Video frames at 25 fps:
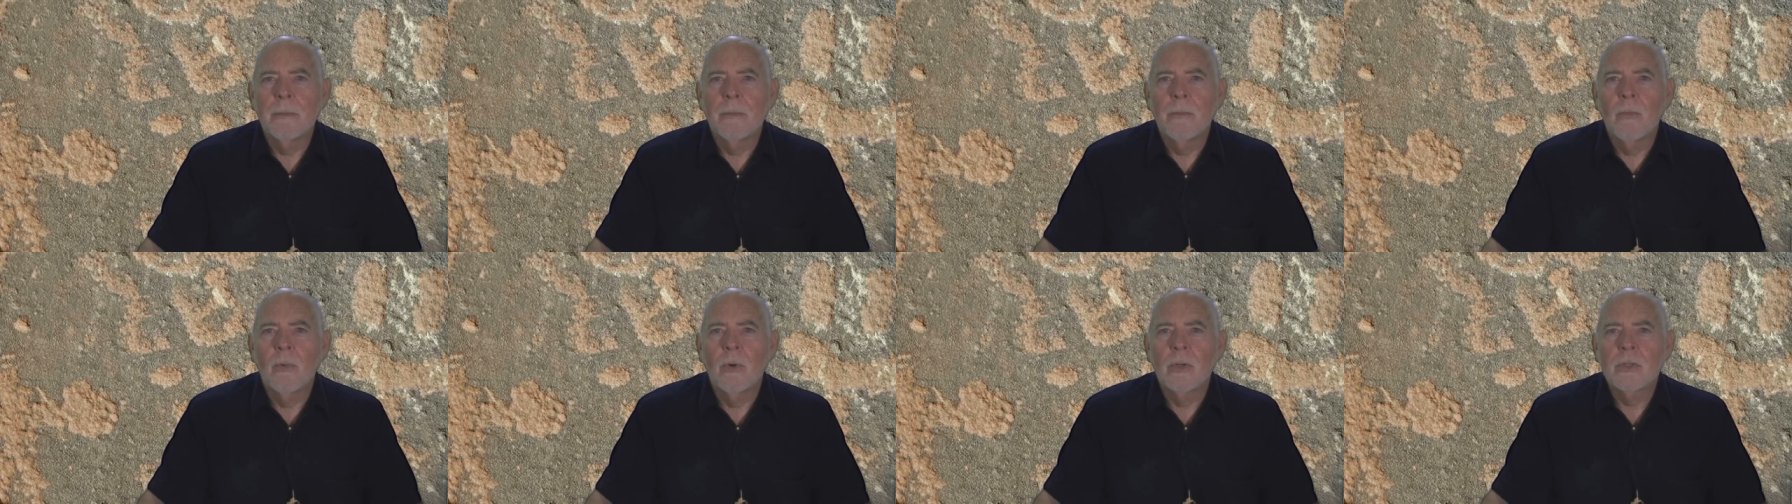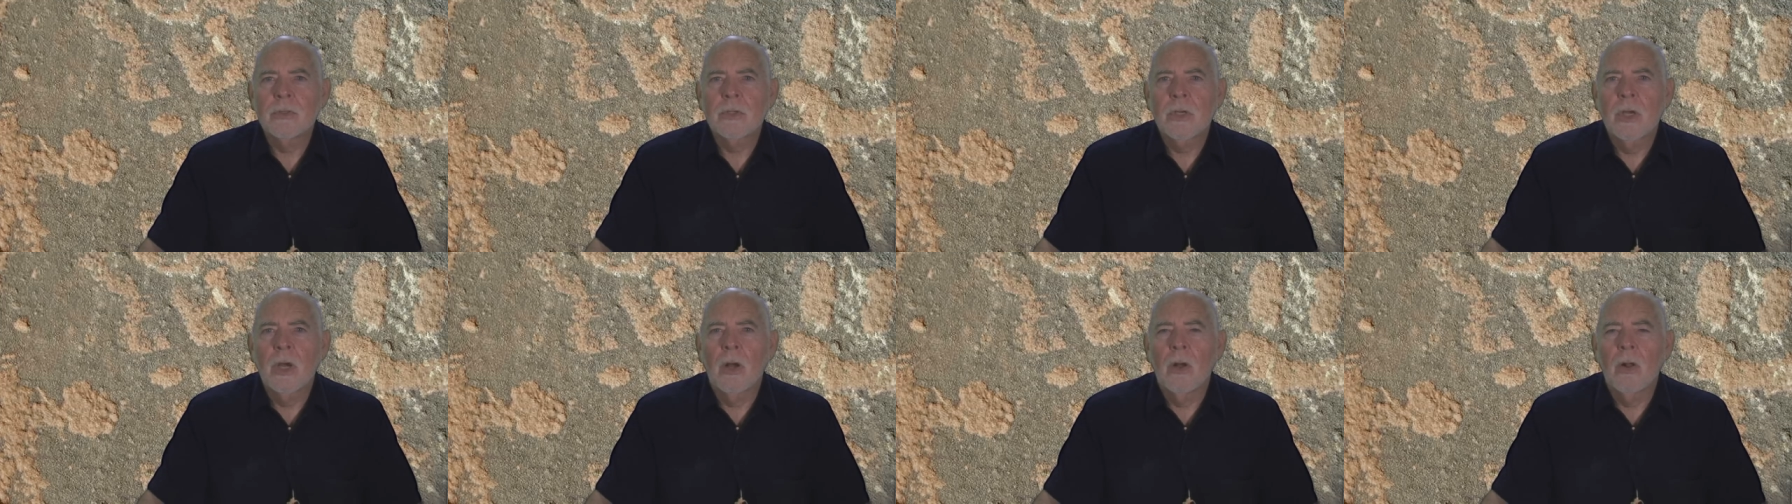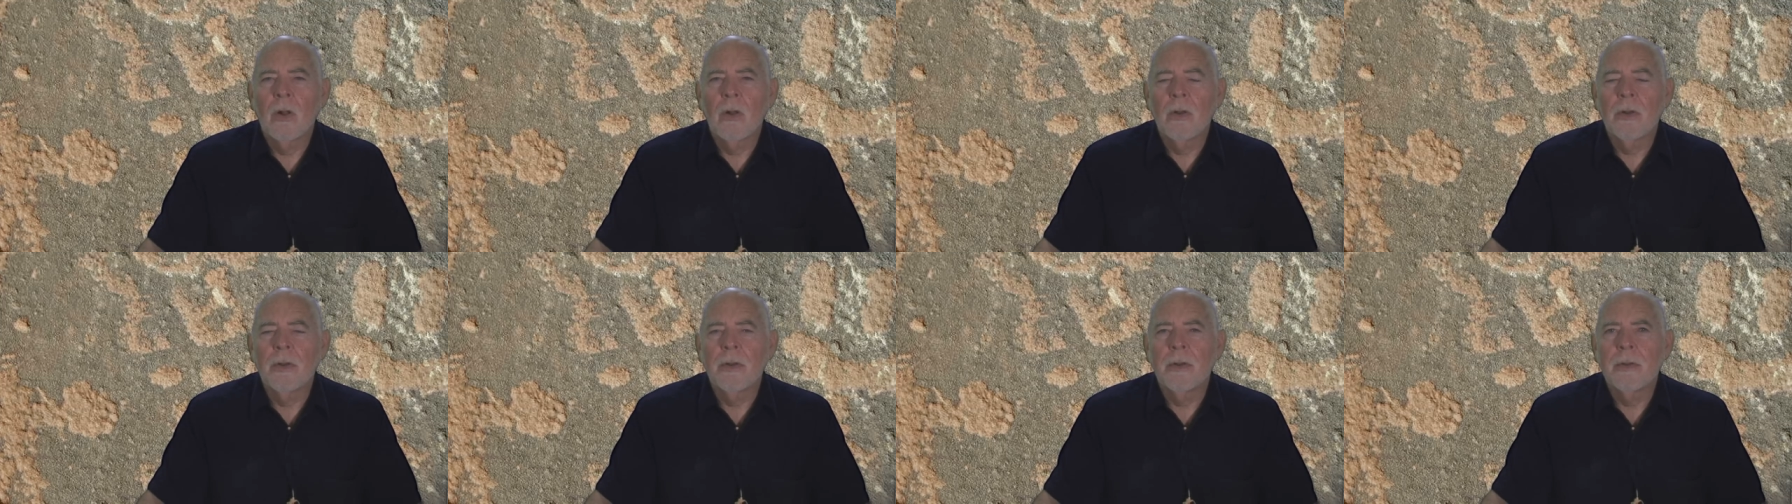what's
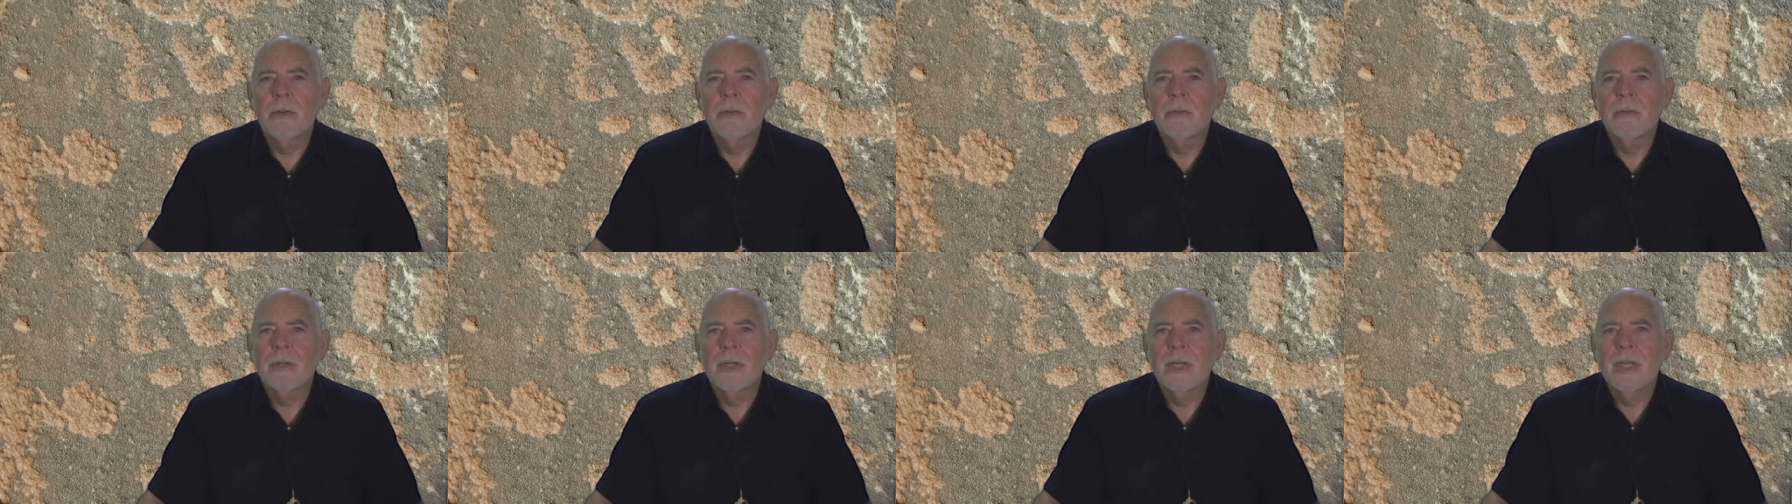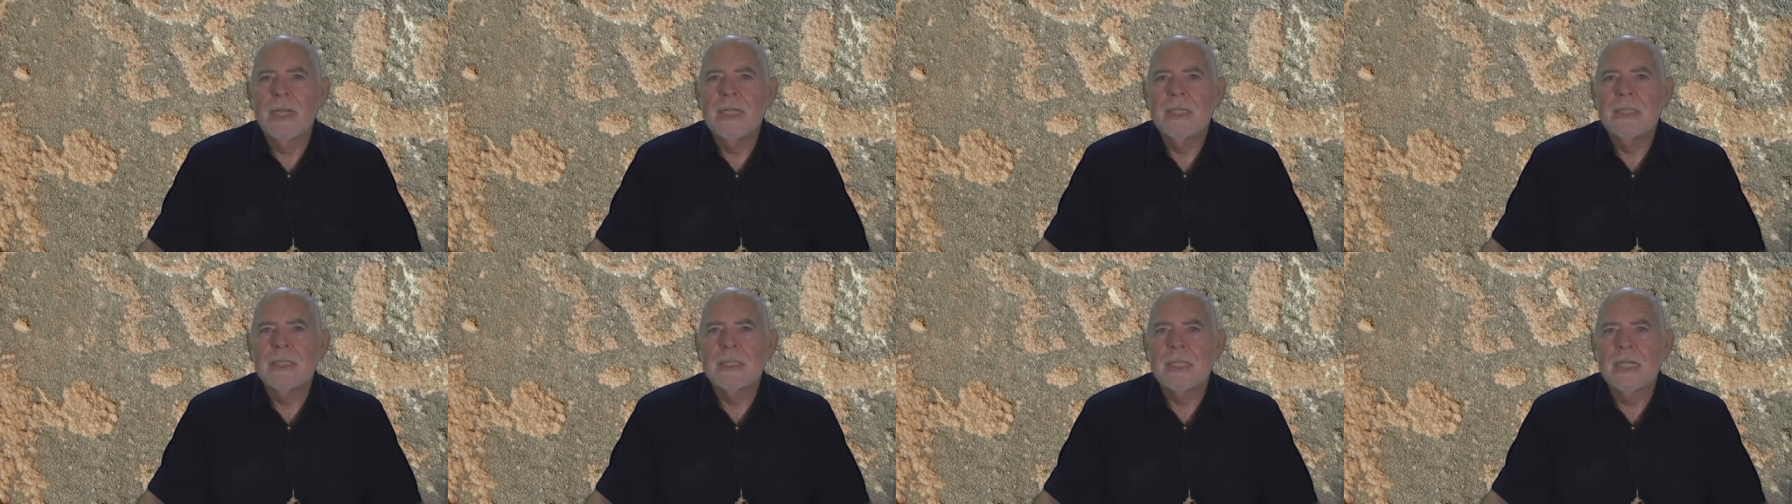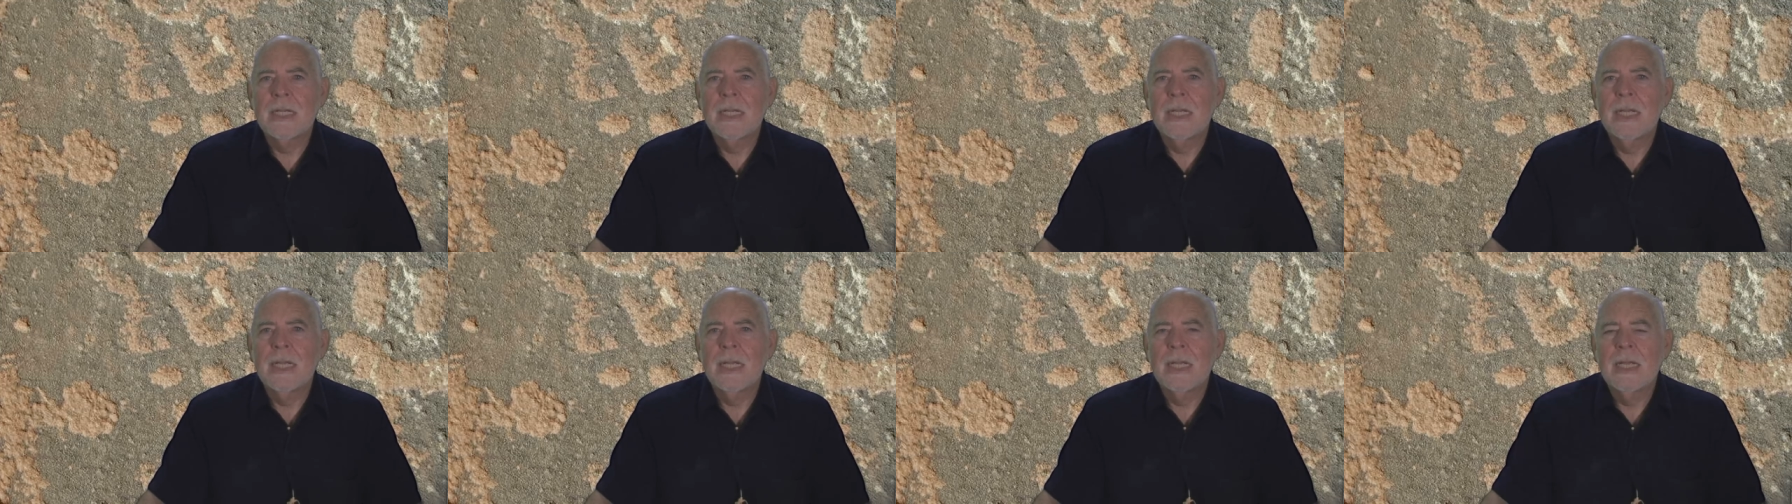called
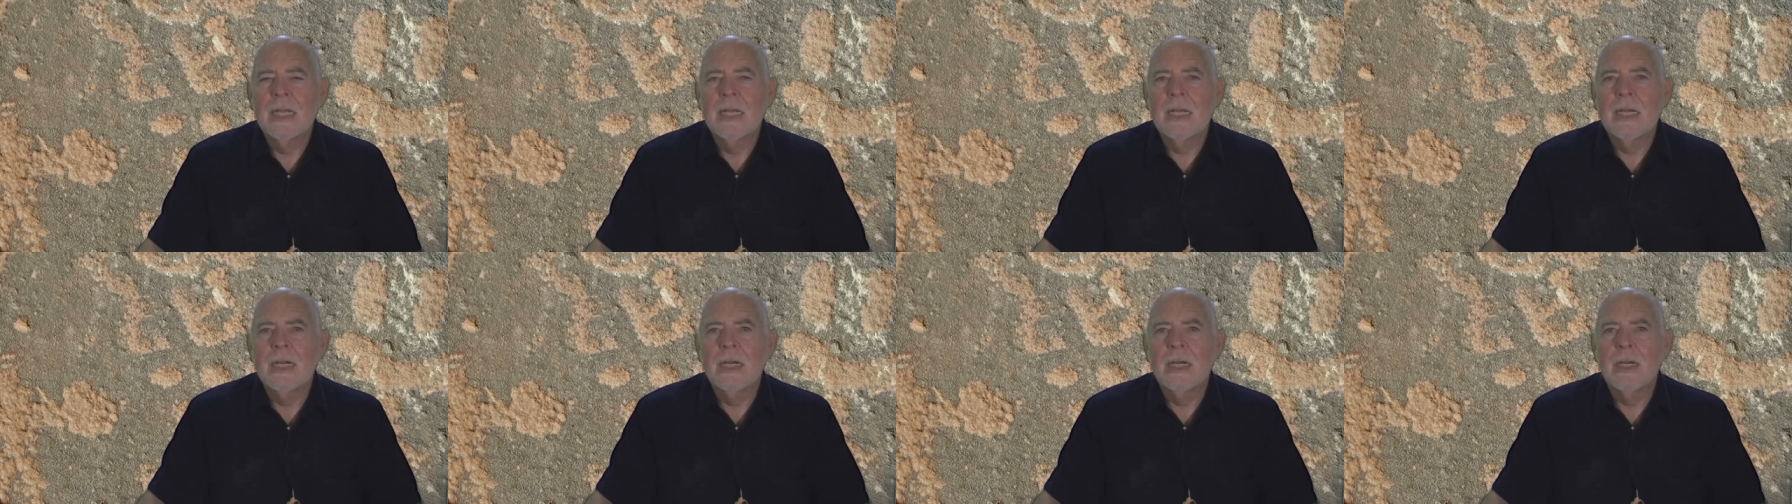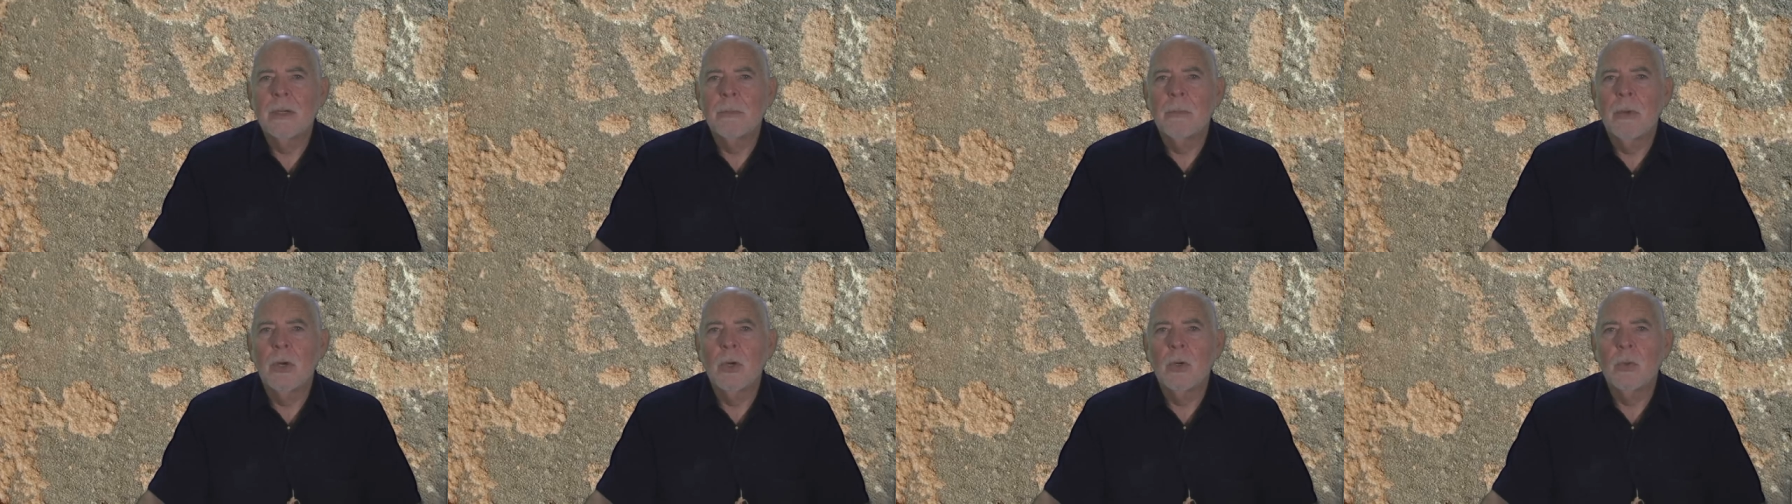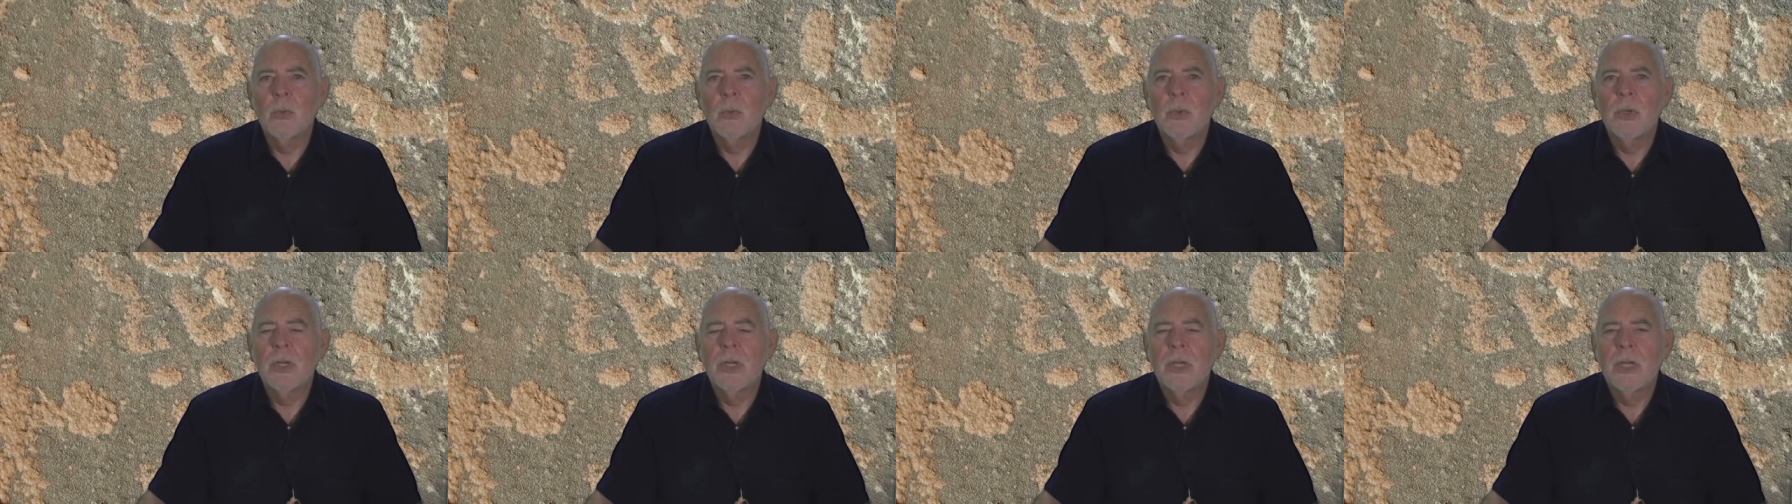easy
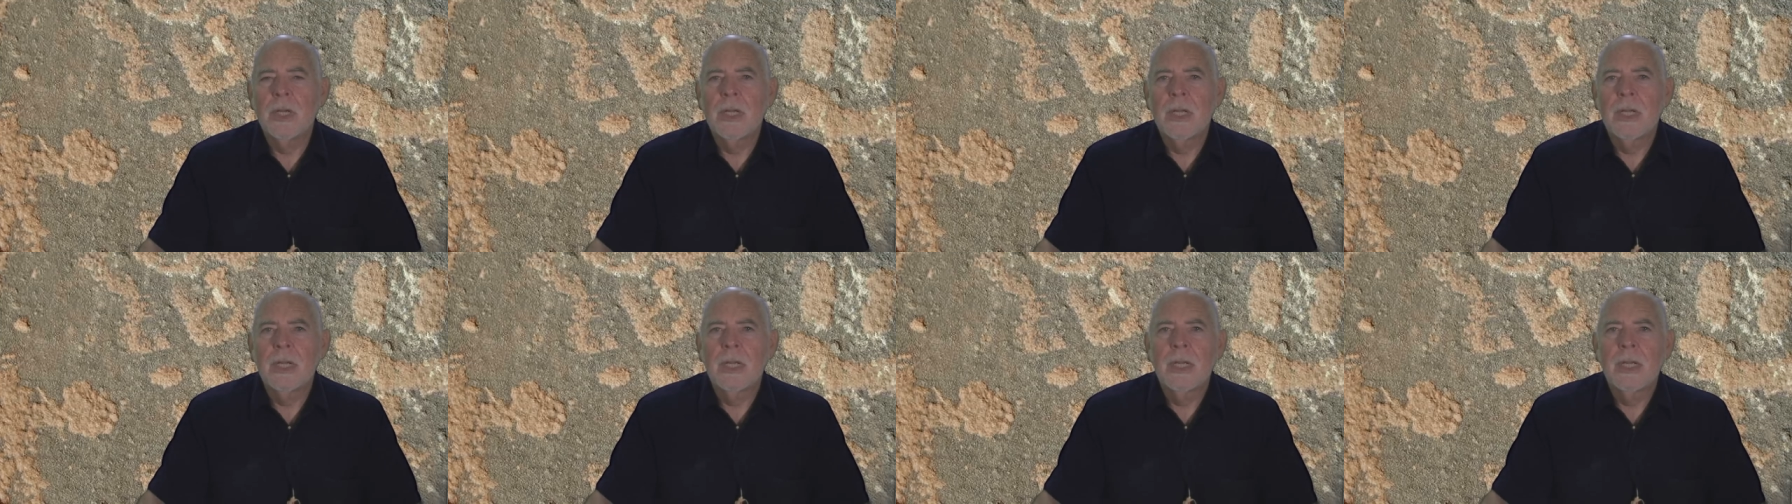mode.